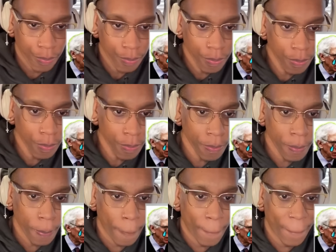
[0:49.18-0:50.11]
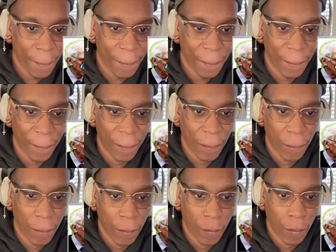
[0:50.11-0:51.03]

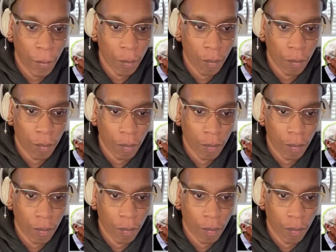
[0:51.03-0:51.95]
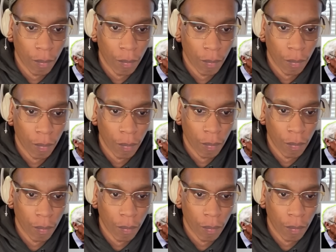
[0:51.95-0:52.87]

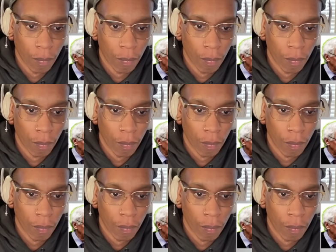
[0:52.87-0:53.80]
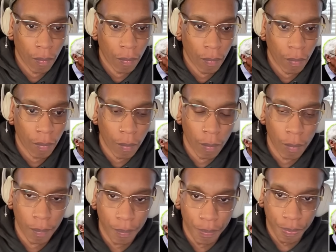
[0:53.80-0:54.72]

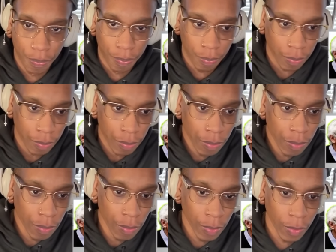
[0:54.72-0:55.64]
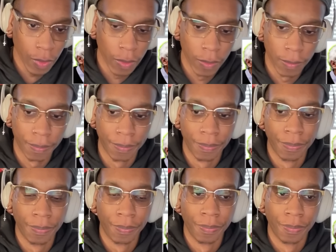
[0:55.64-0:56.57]

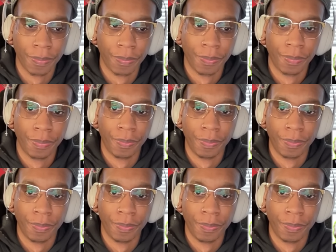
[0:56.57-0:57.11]
No words are spoken by the person on screen.